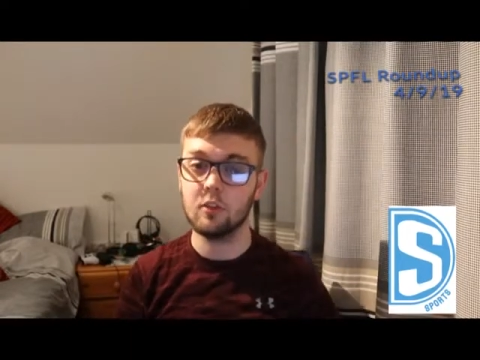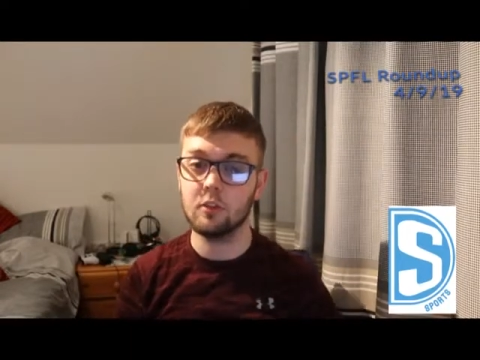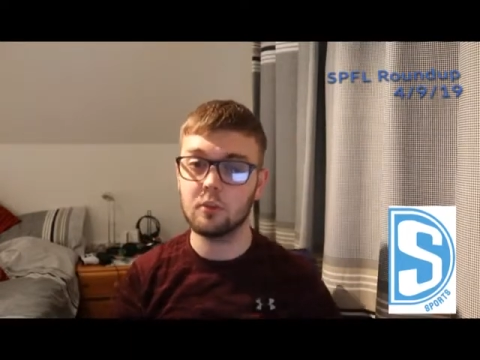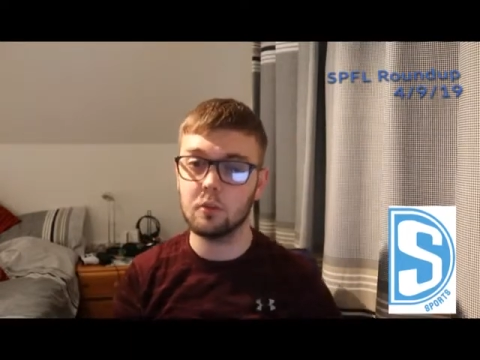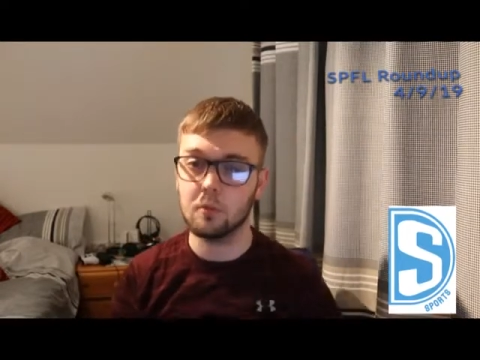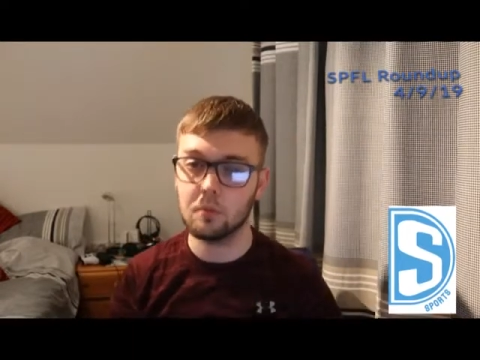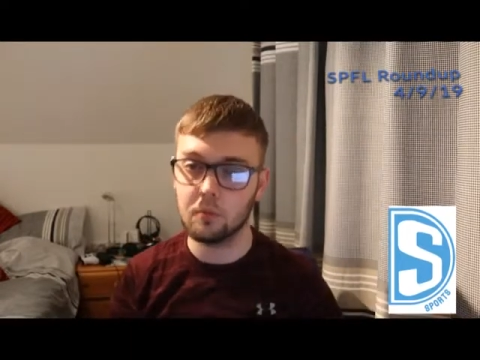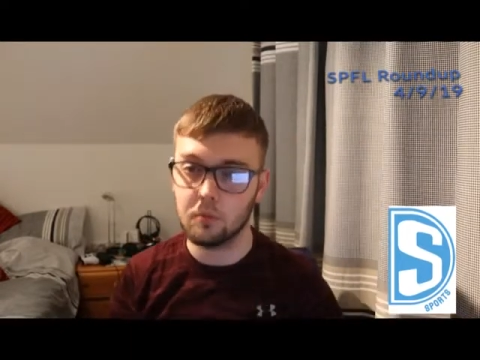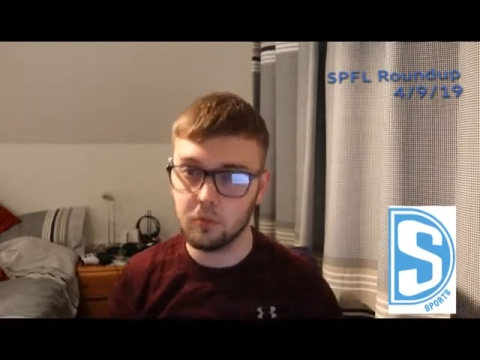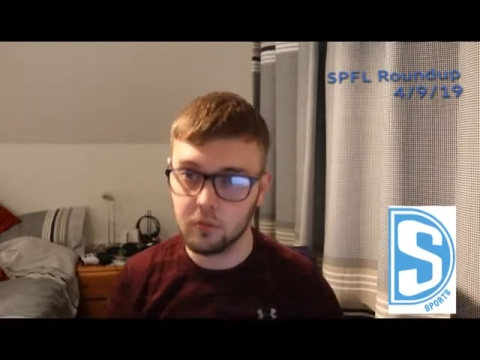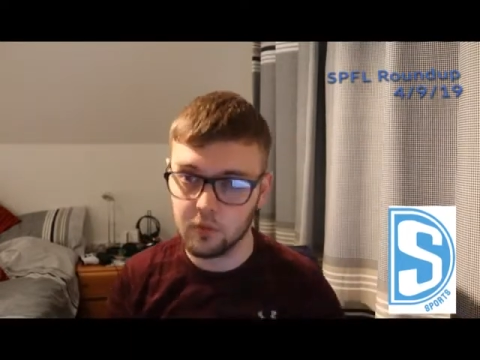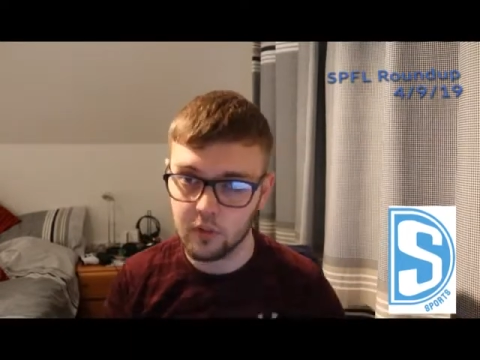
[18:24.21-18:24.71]

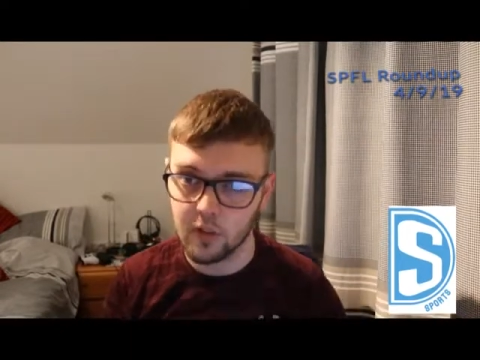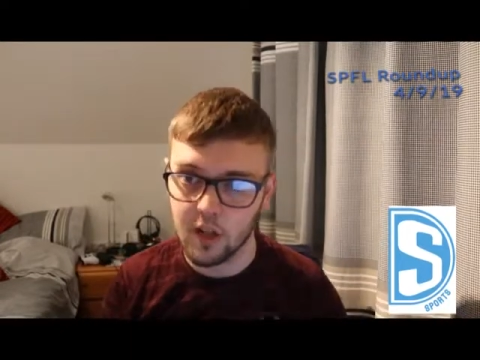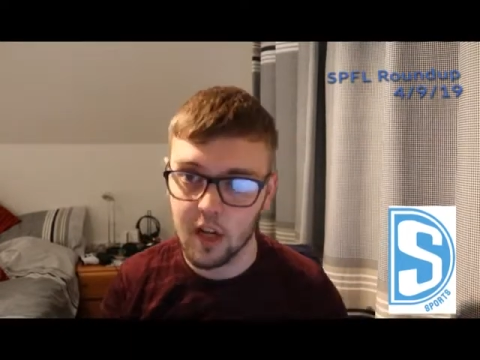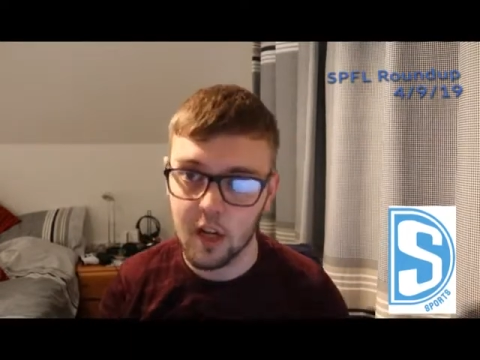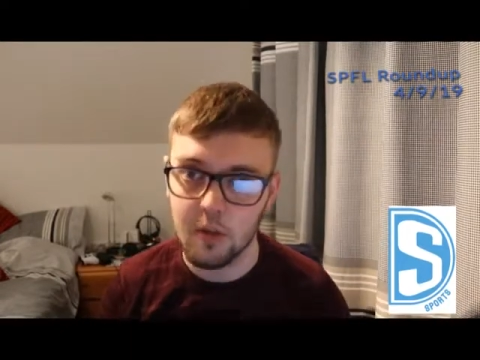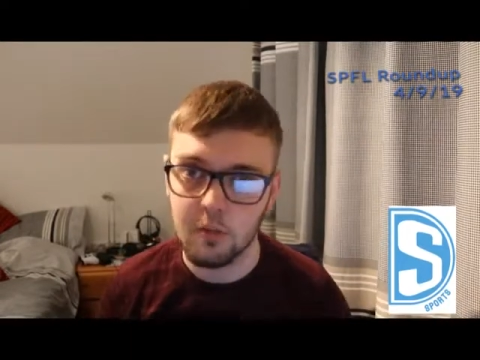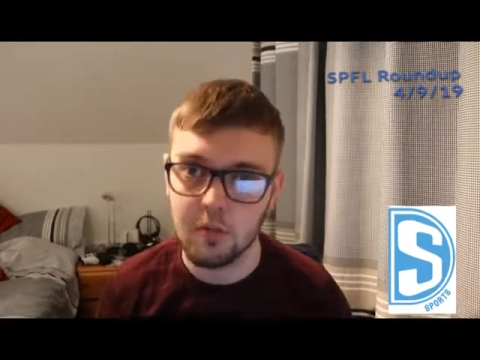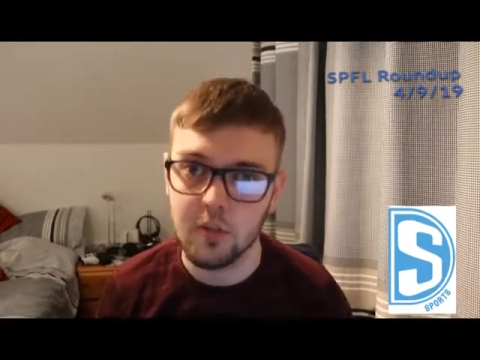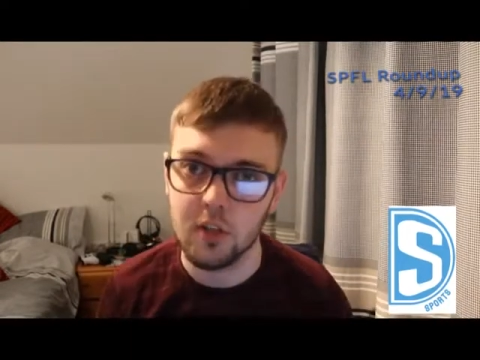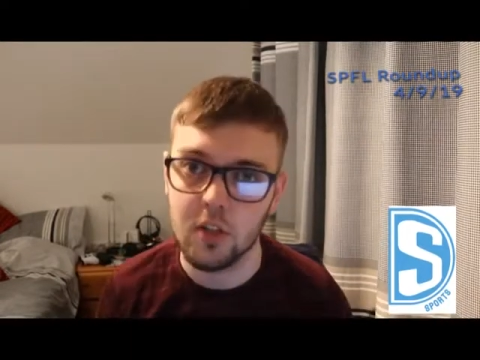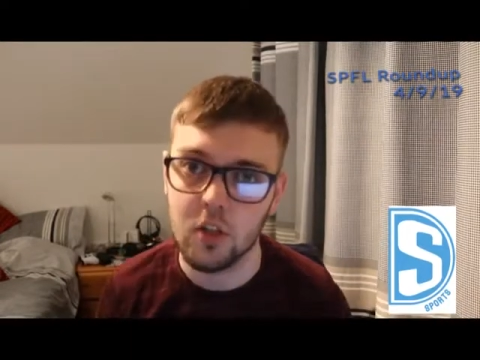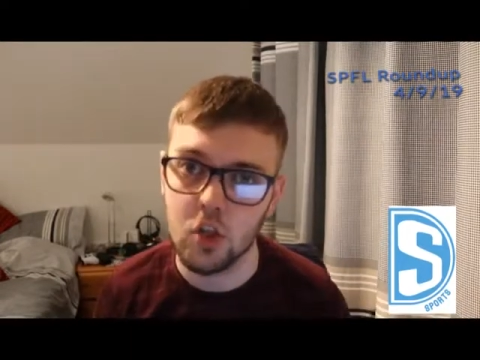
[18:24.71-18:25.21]

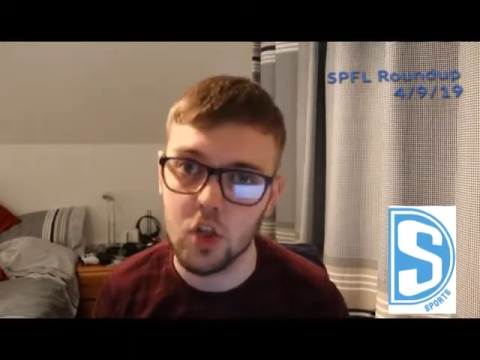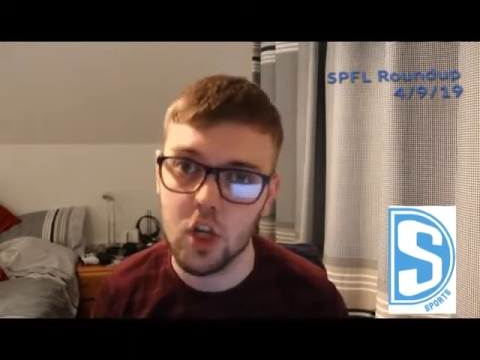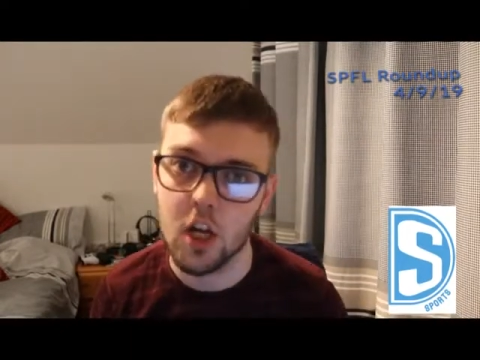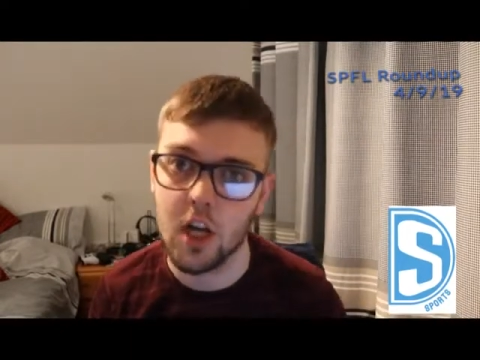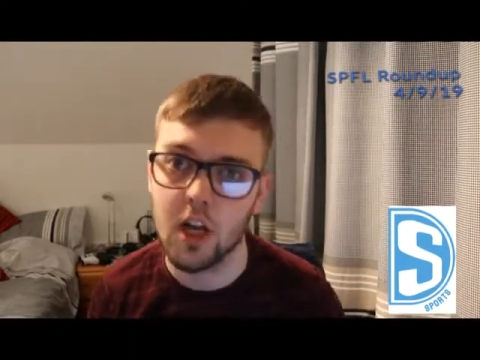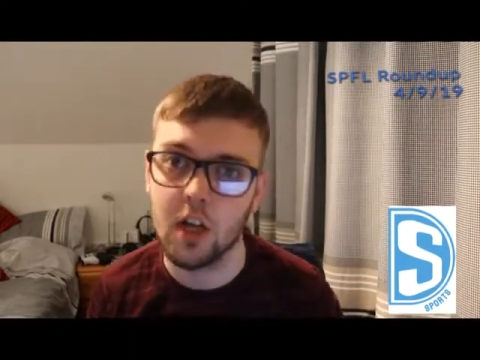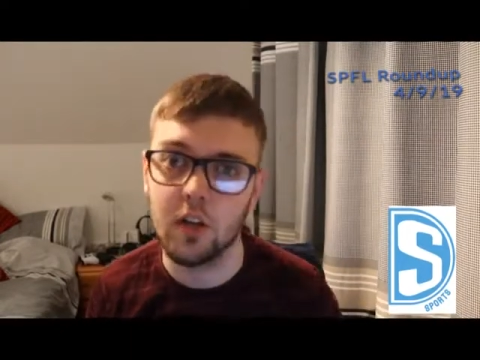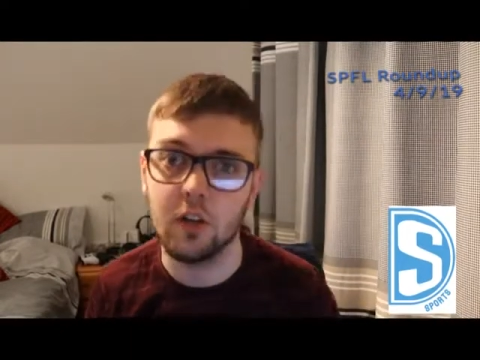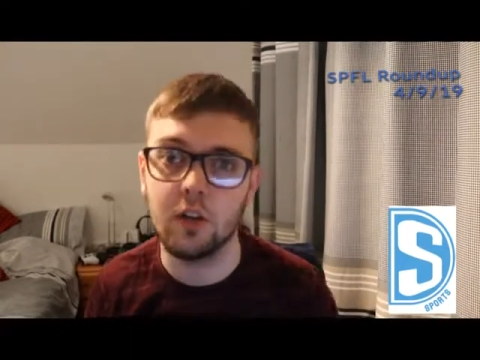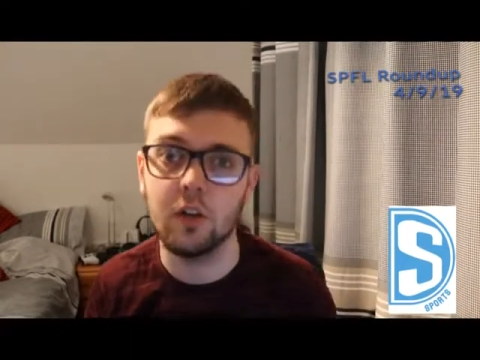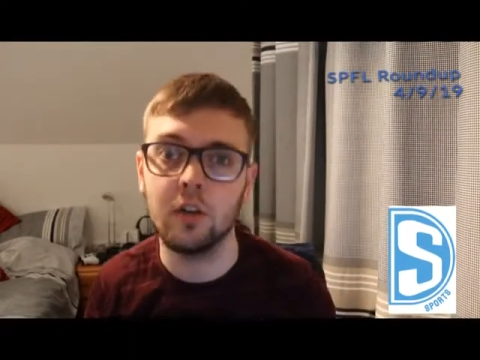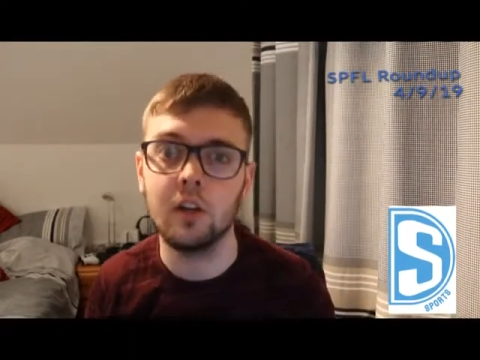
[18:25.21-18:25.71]
subscribe to the
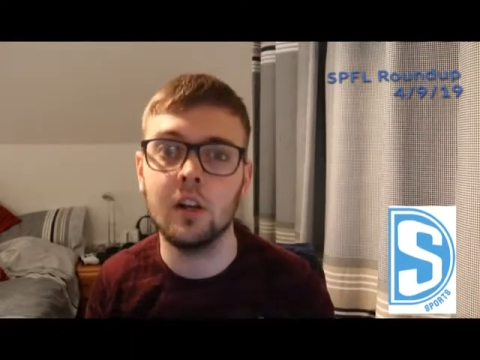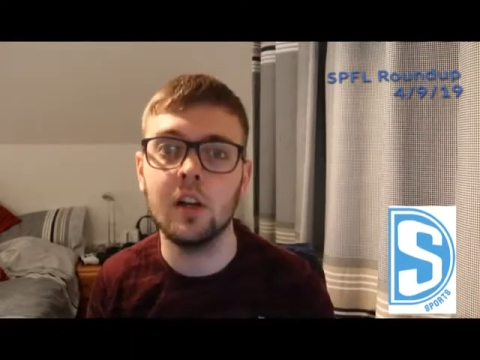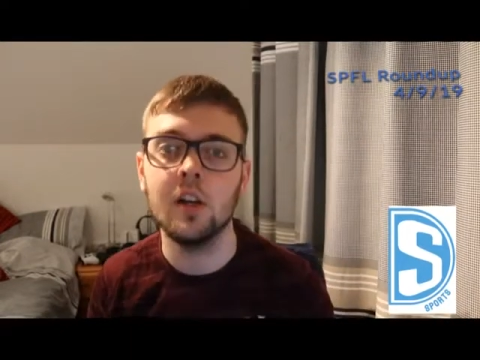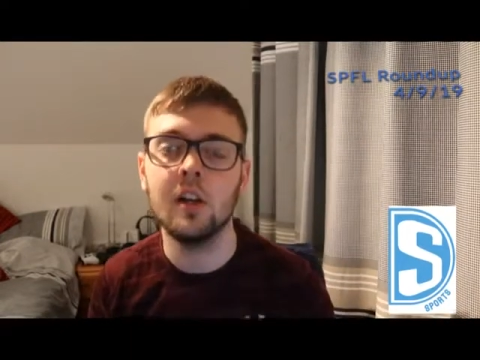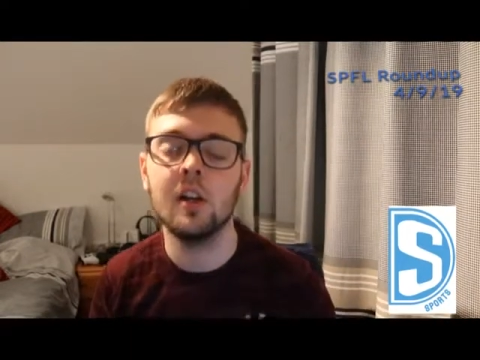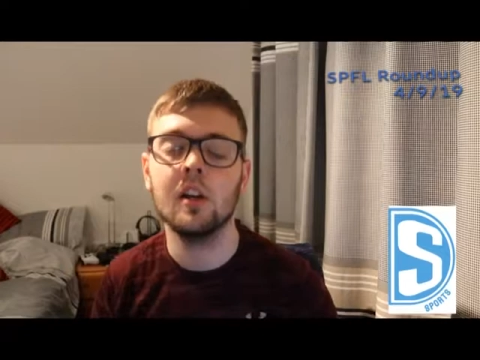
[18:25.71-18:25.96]
channel.